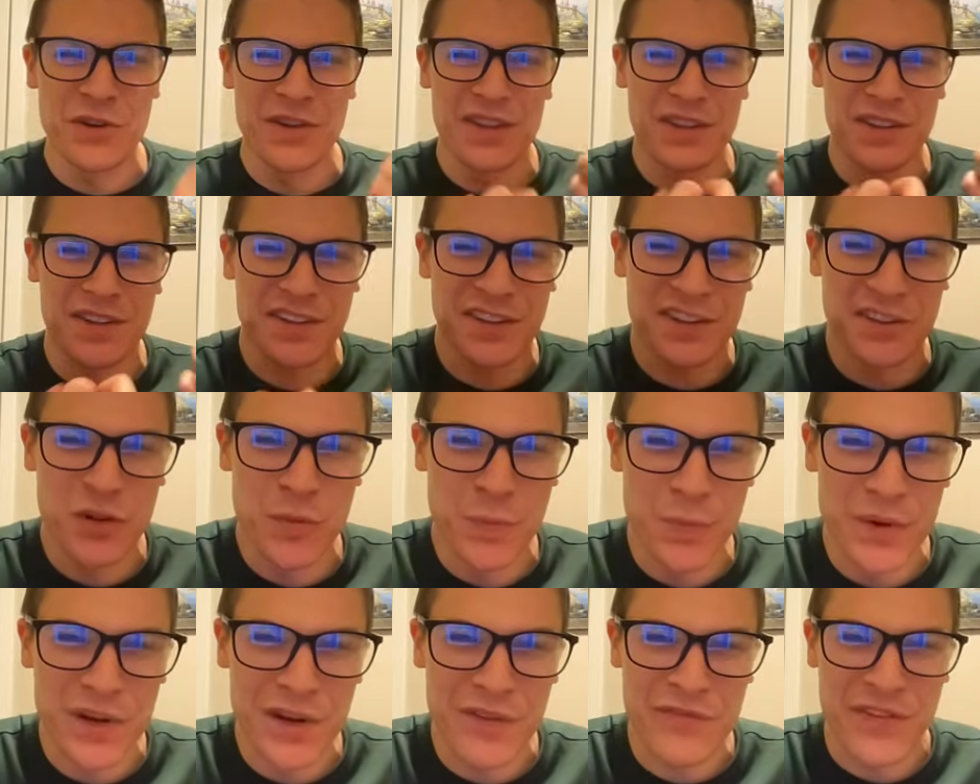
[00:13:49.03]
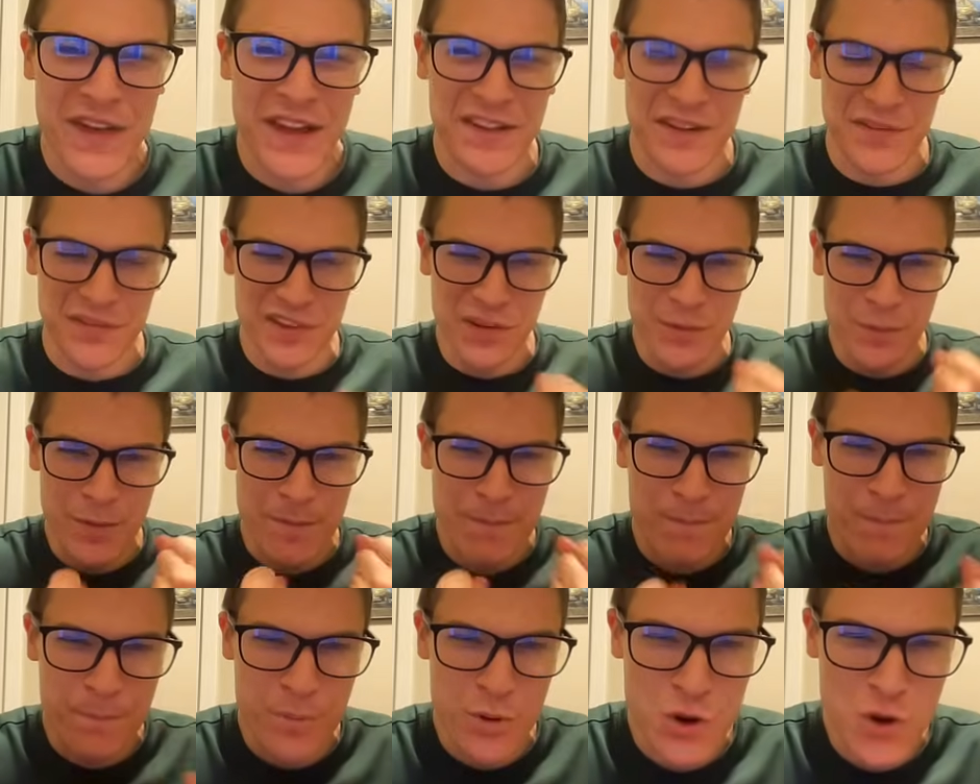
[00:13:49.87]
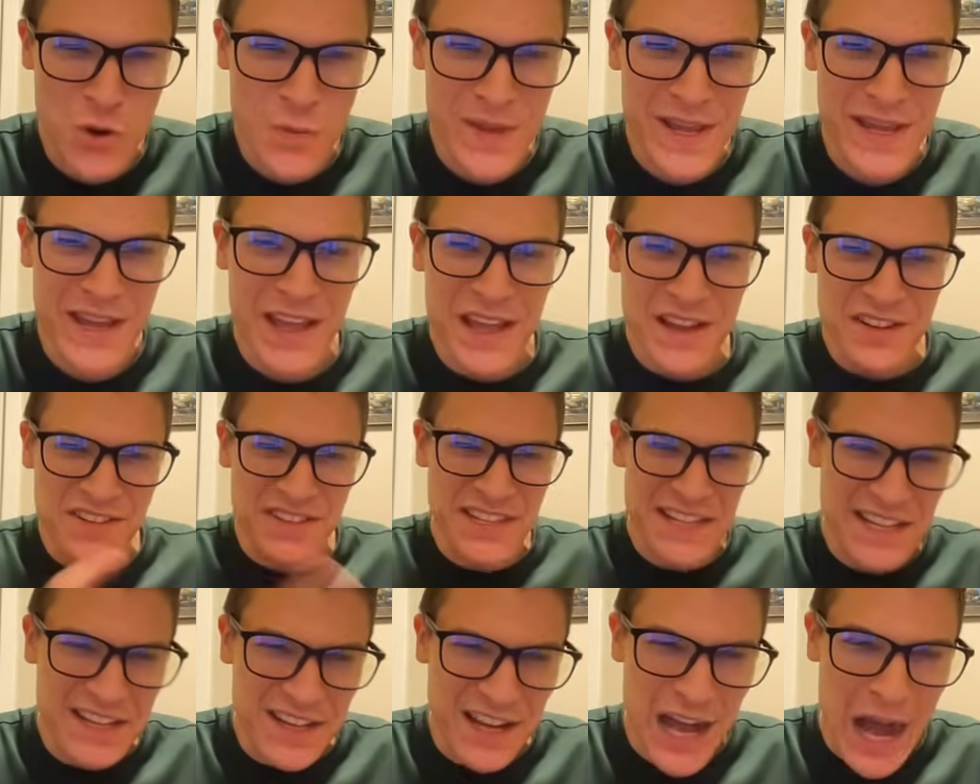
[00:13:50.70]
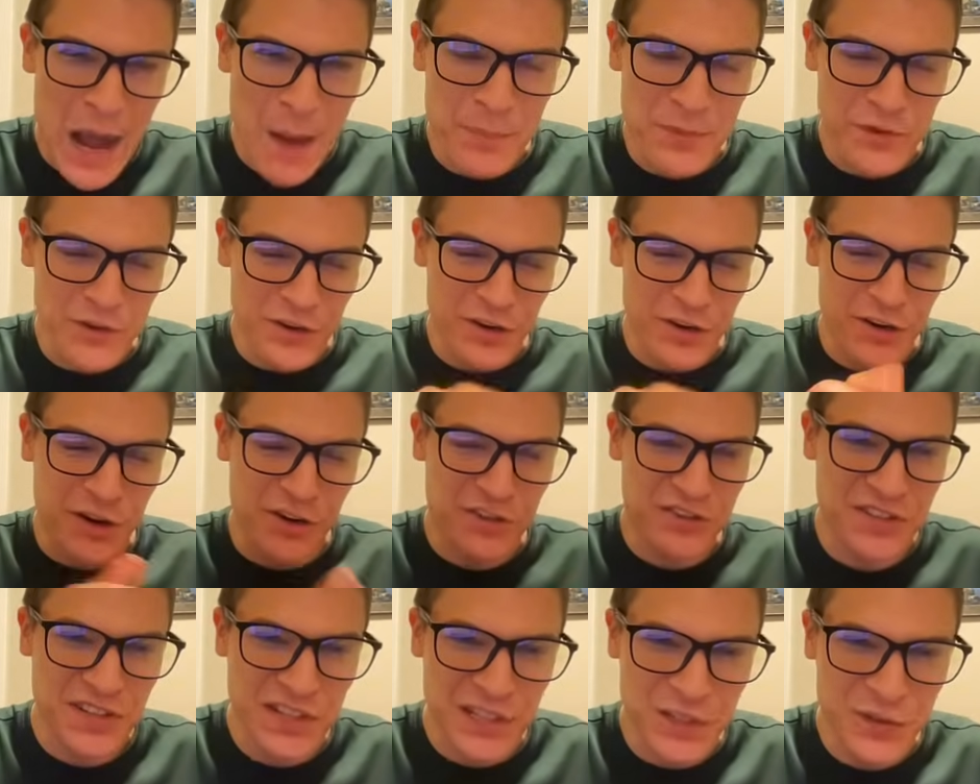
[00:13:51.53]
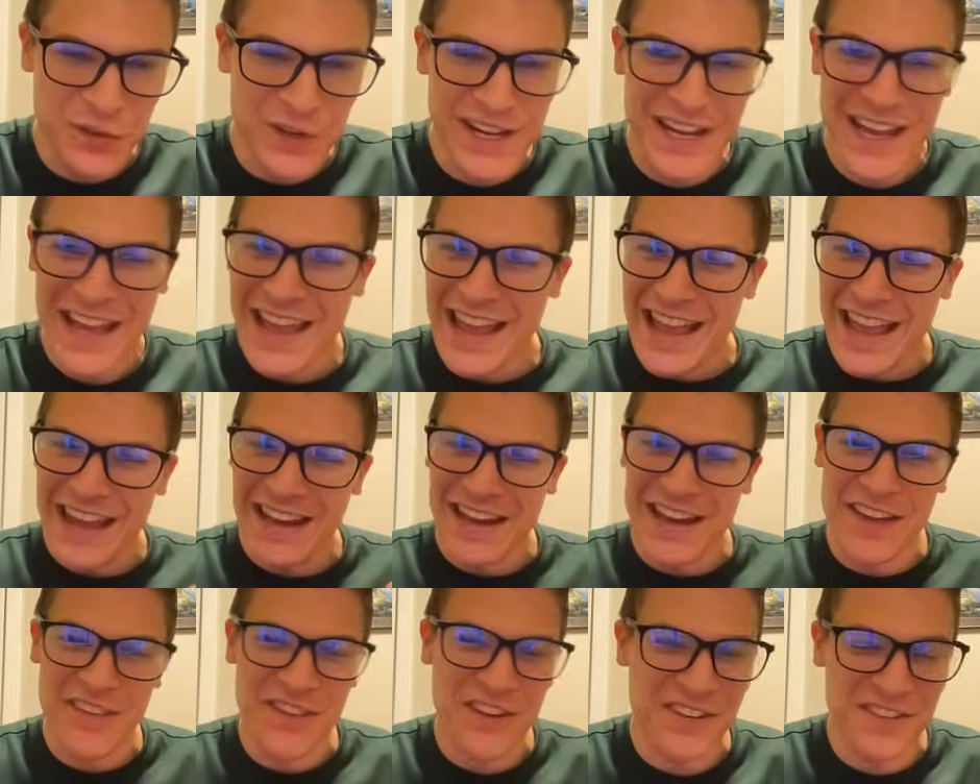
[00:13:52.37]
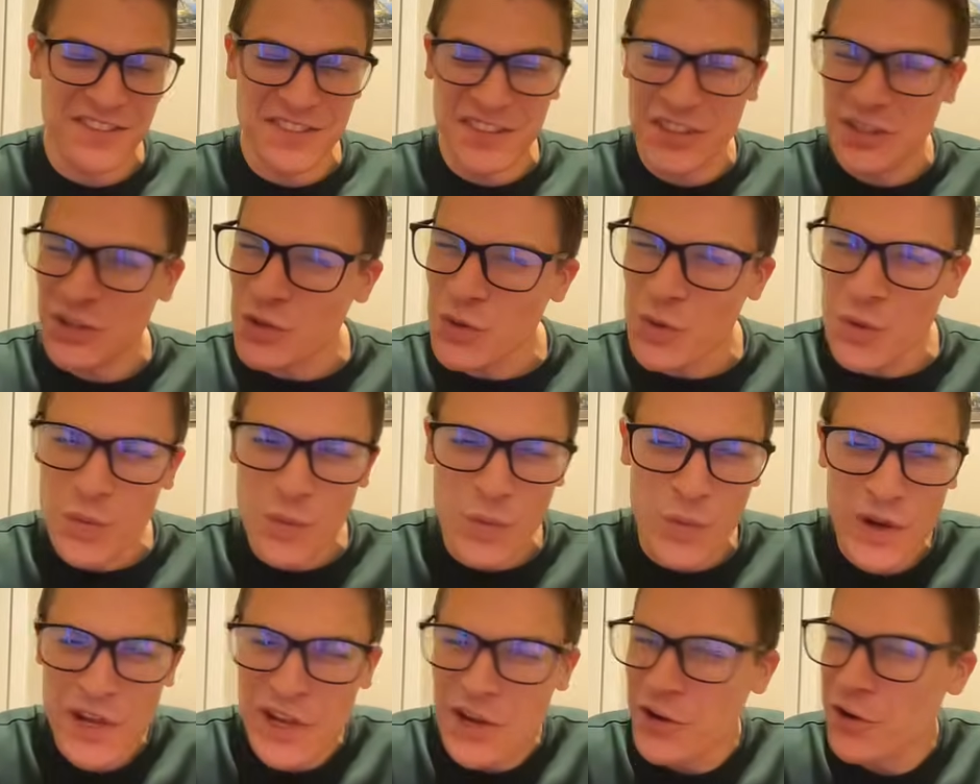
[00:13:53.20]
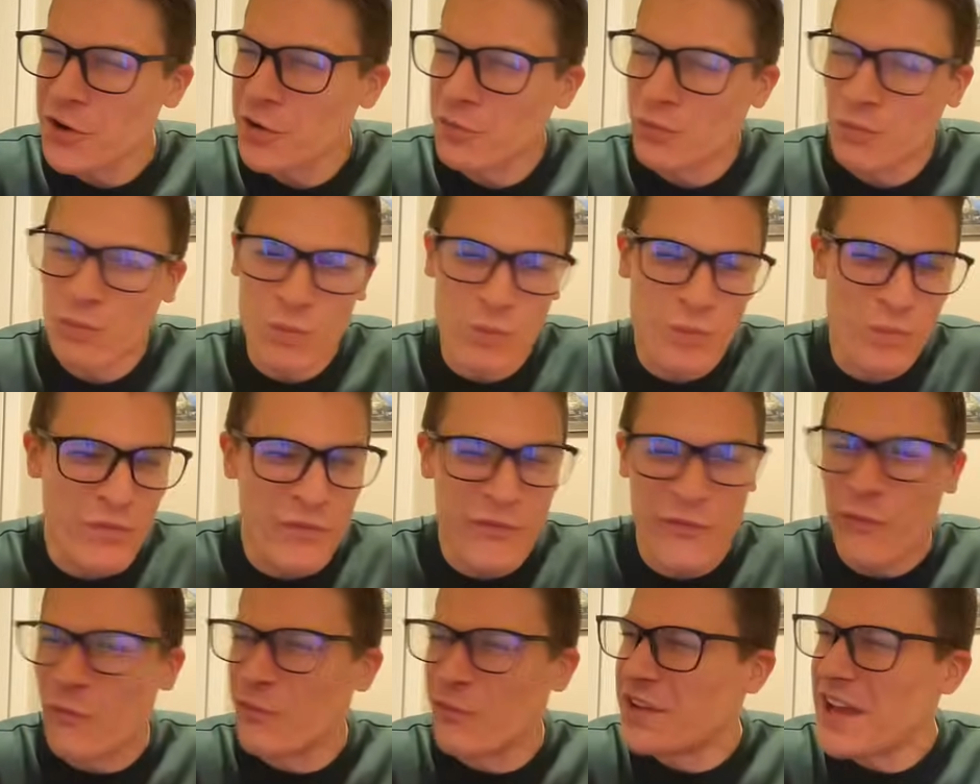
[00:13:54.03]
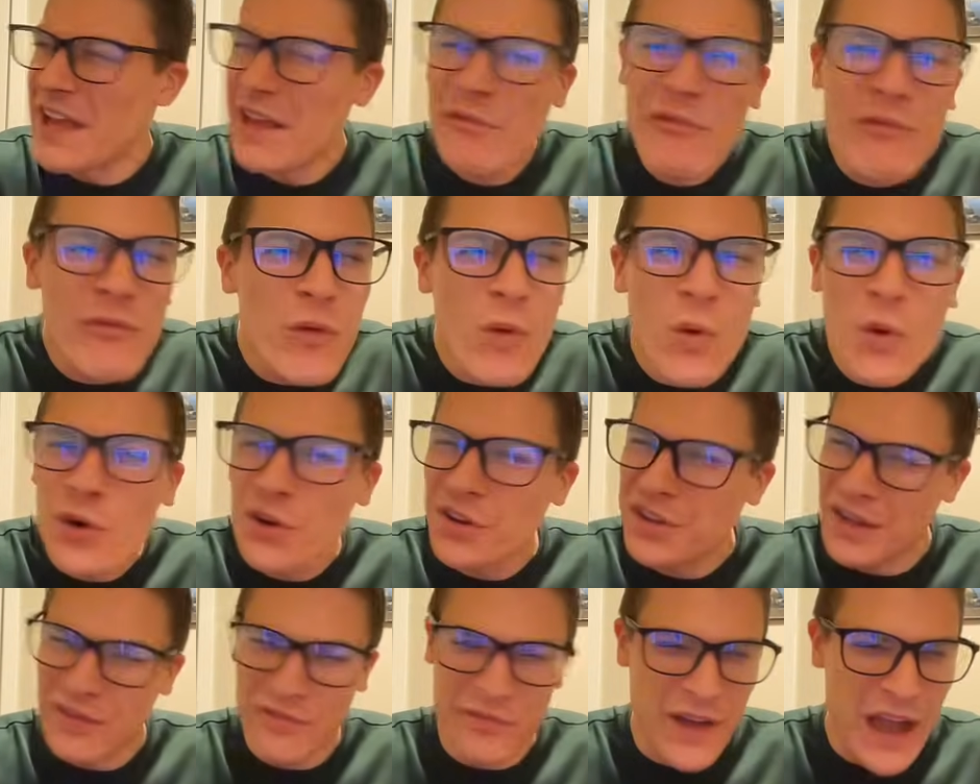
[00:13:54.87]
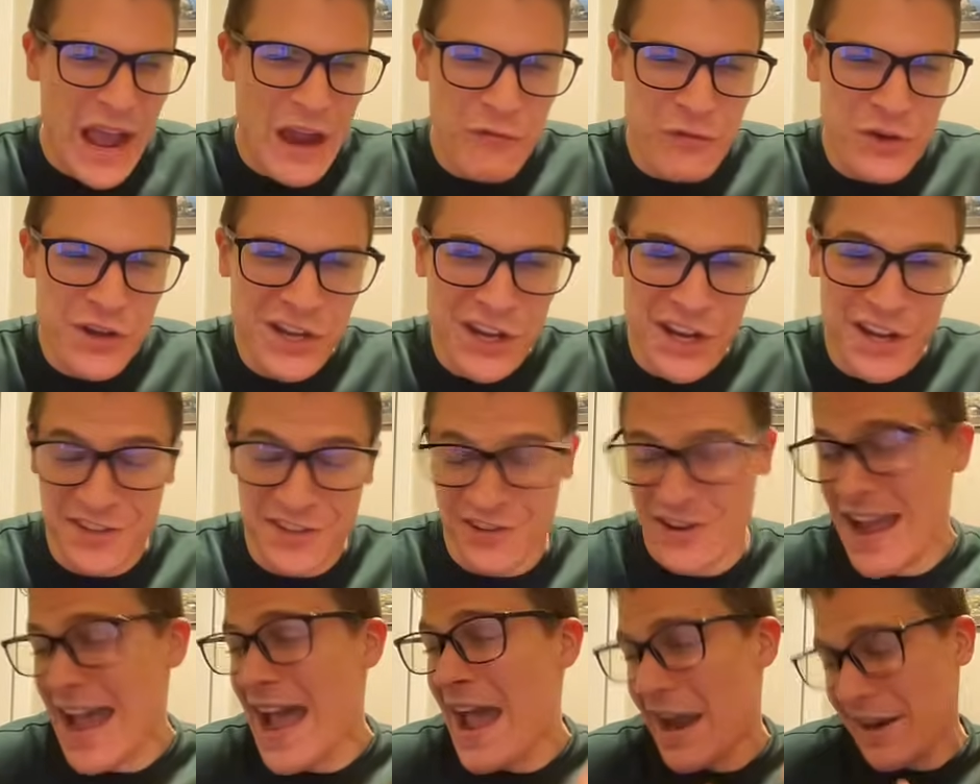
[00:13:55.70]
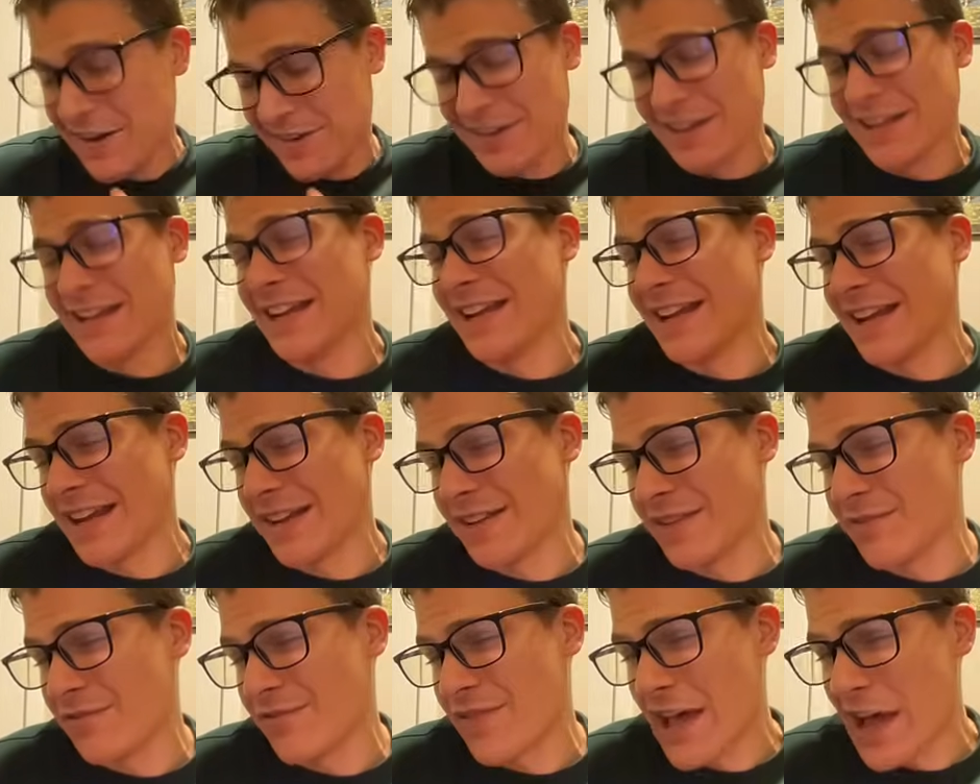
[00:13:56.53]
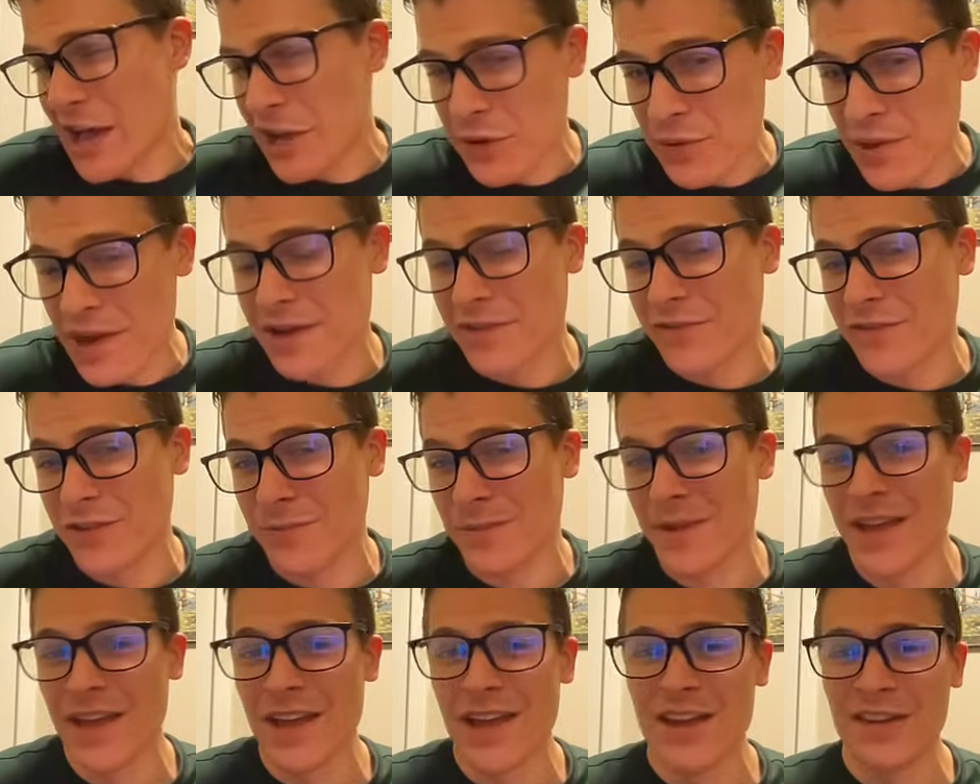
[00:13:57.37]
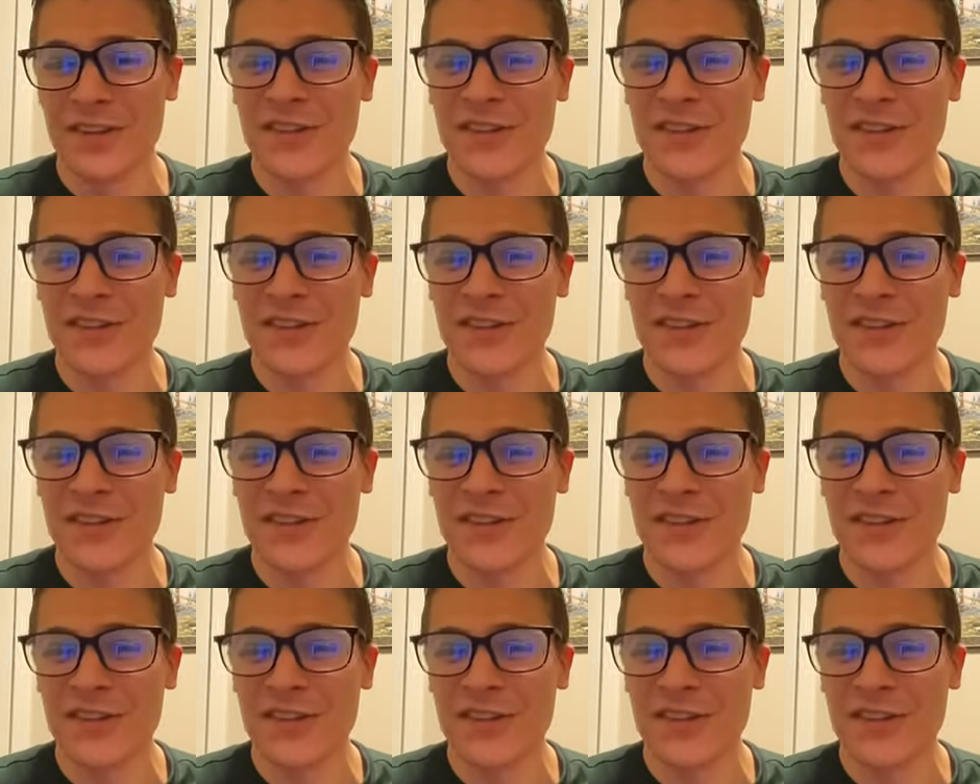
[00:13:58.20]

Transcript: doing the super defensive, super boomy T-copter, artillery, and now these 2 weird day 4, day 5 recons are actually going to get some value out of them.